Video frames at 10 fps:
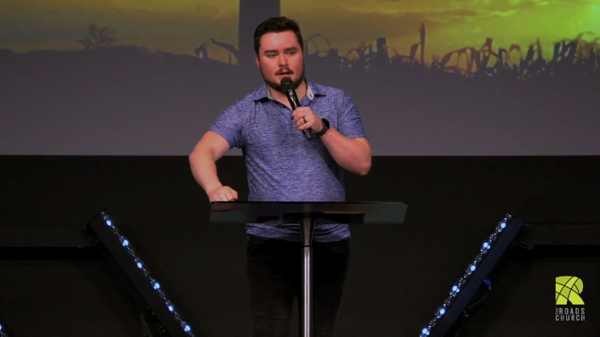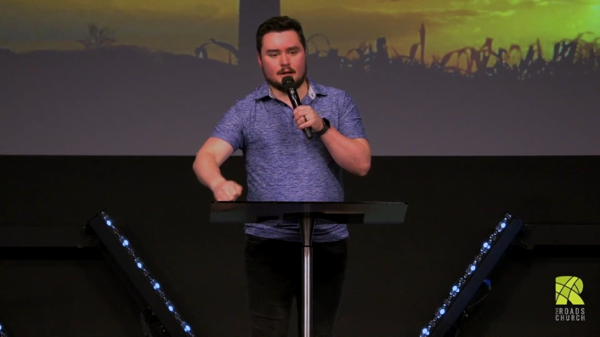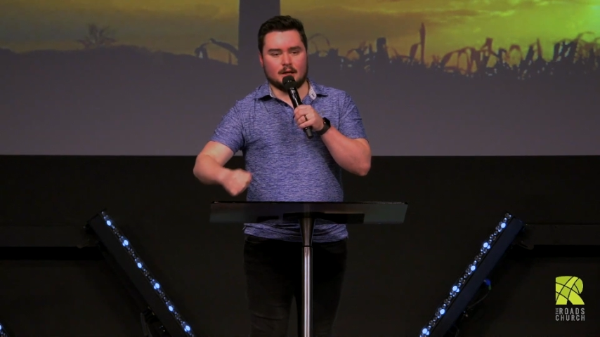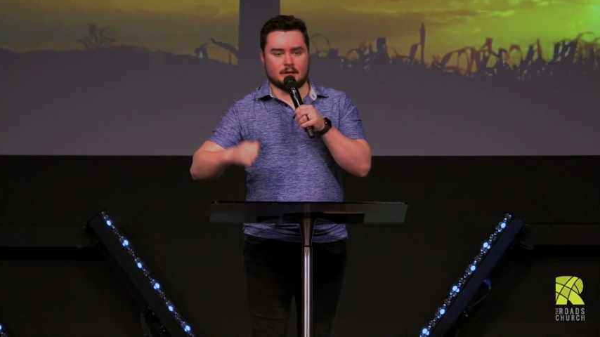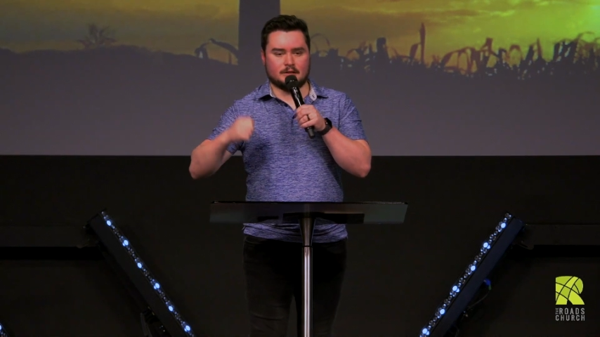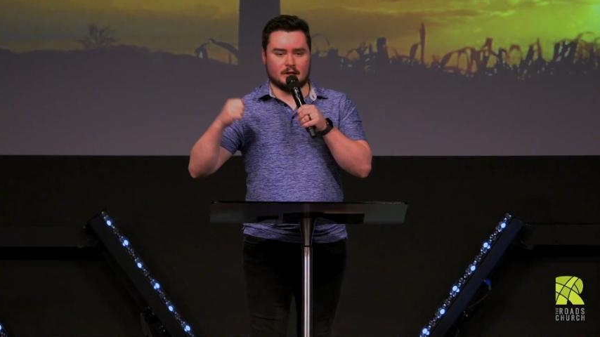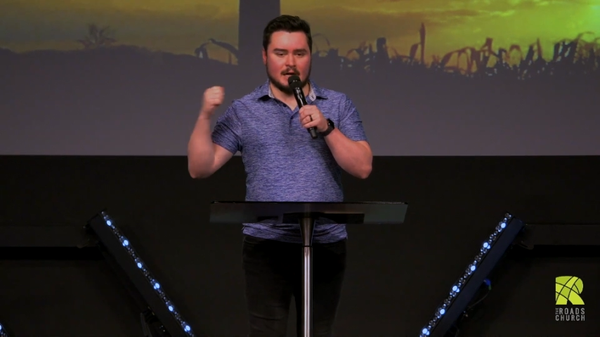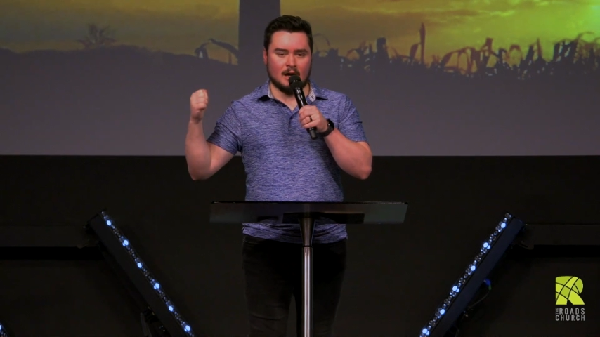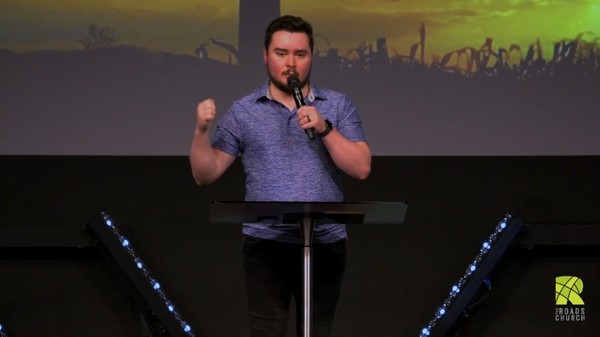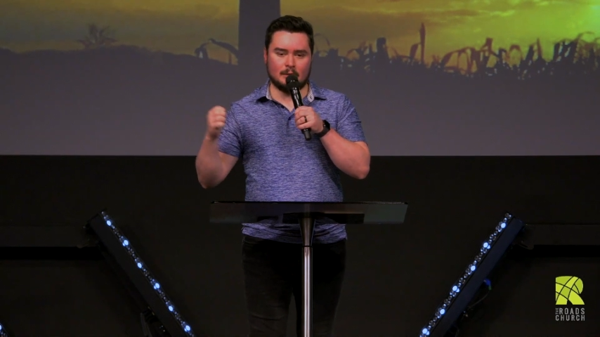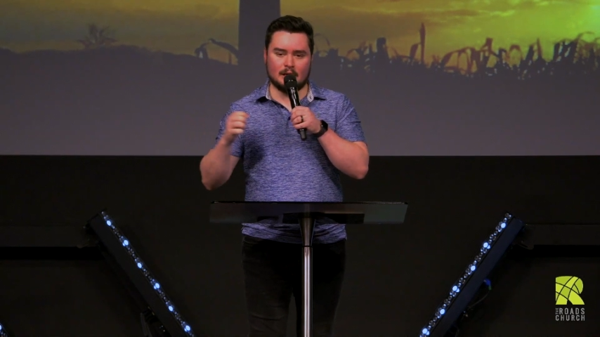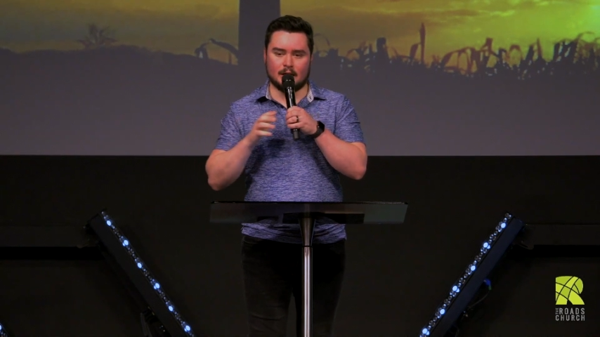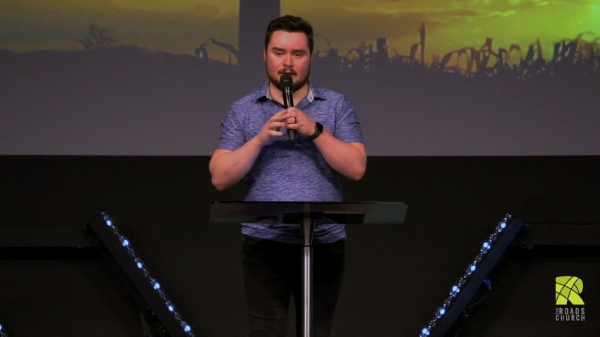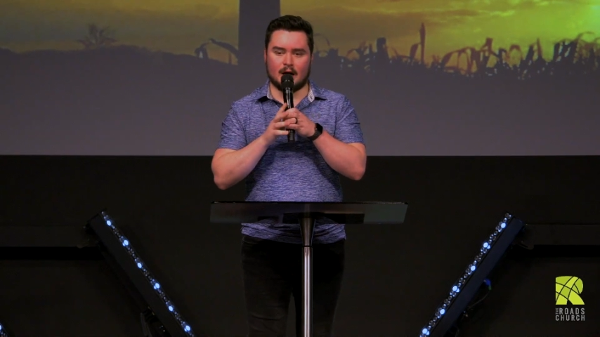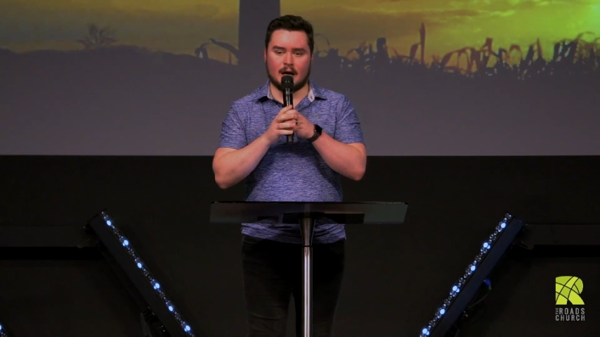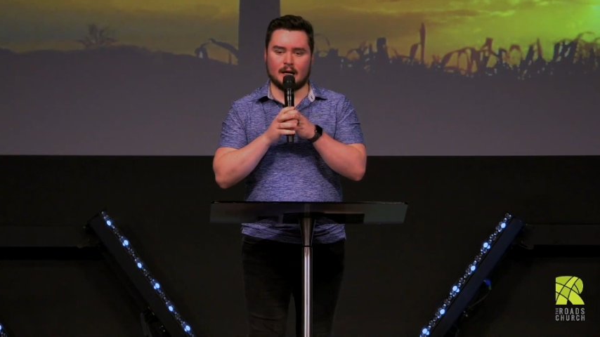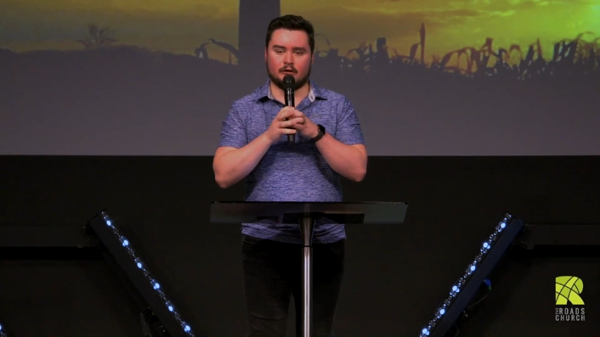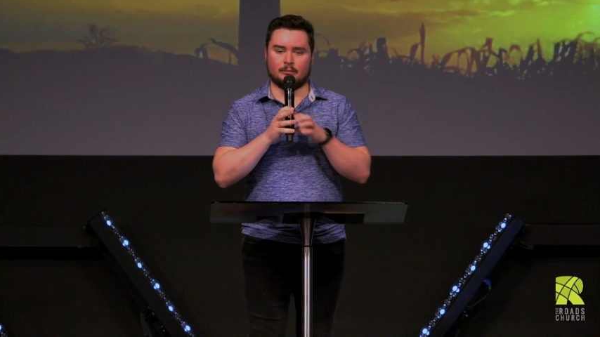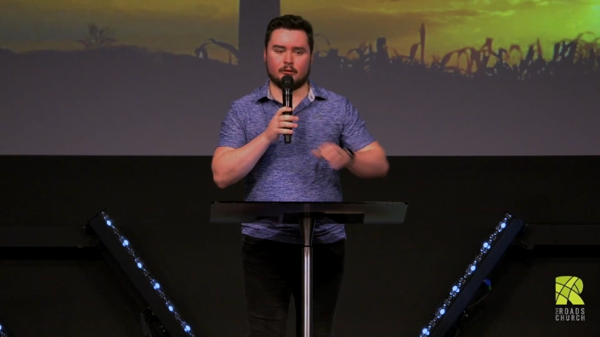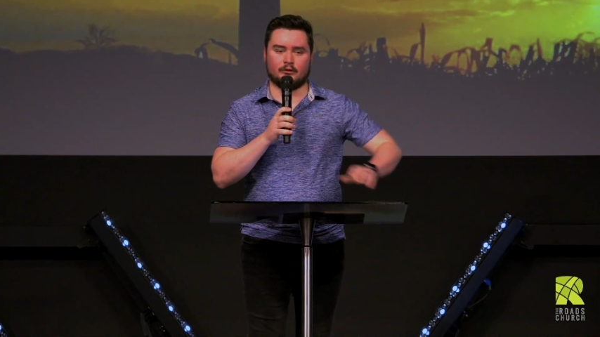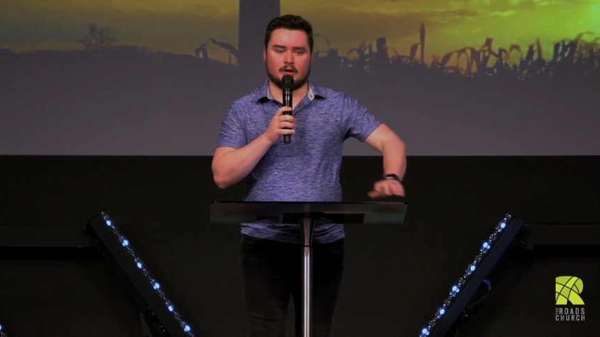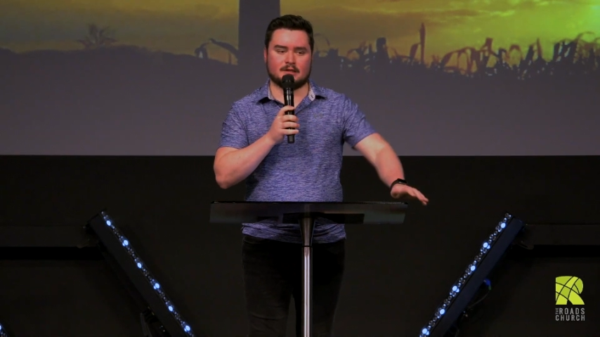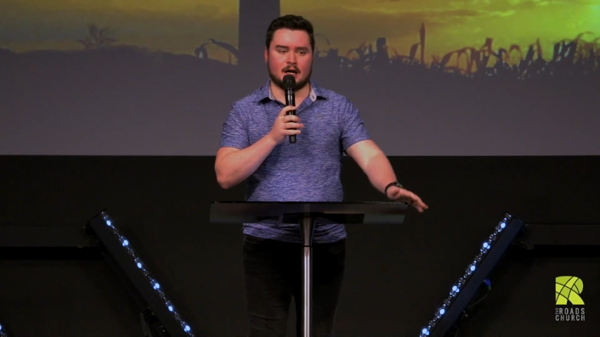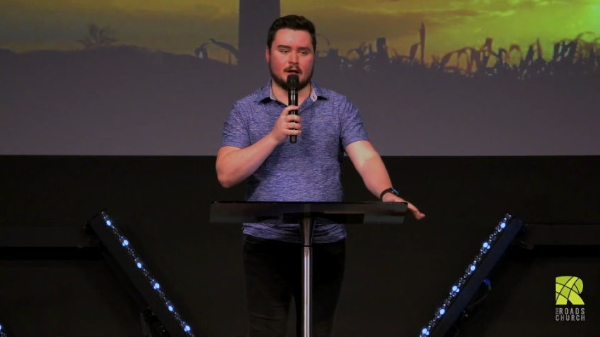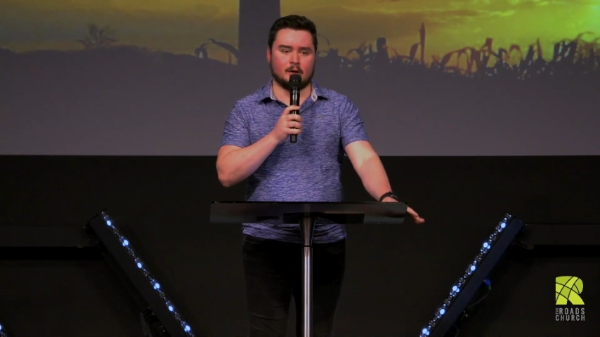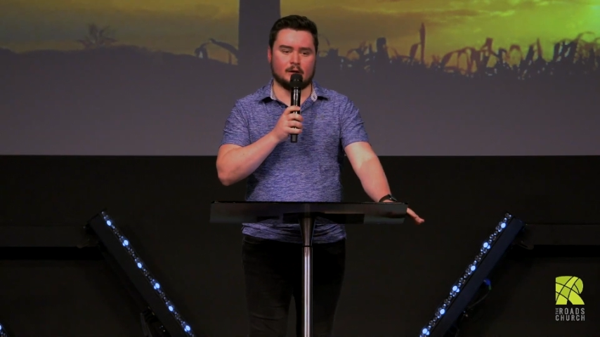into now being in the highest percentile